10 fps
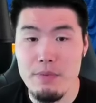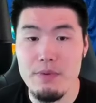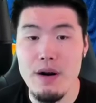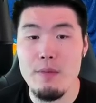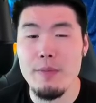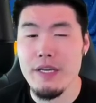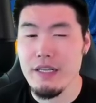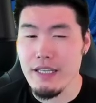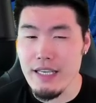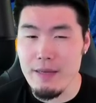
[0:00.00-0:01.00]
probably
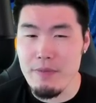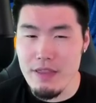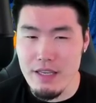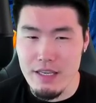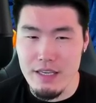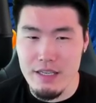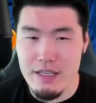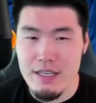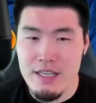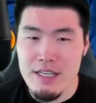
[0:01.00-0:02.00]
going to keep the
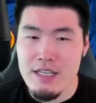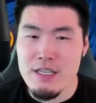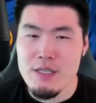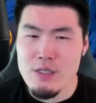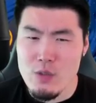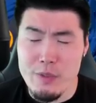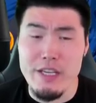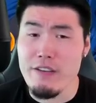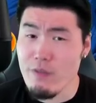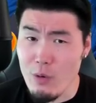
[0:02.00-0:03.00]
Super
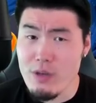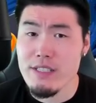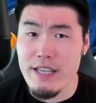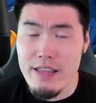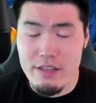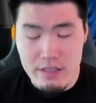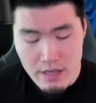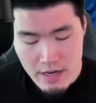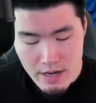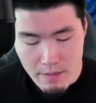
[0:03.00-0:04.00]
Saiyan 4s together,
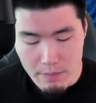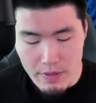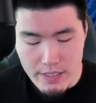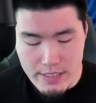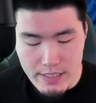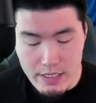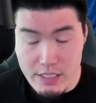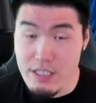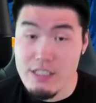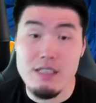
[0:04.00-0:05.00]
but
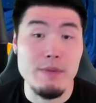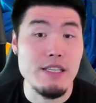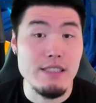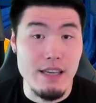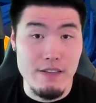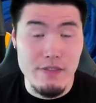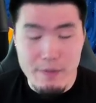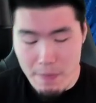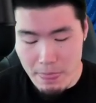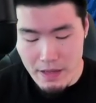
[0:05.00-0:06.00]
just to be safe,
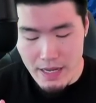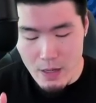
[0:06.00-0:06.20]
I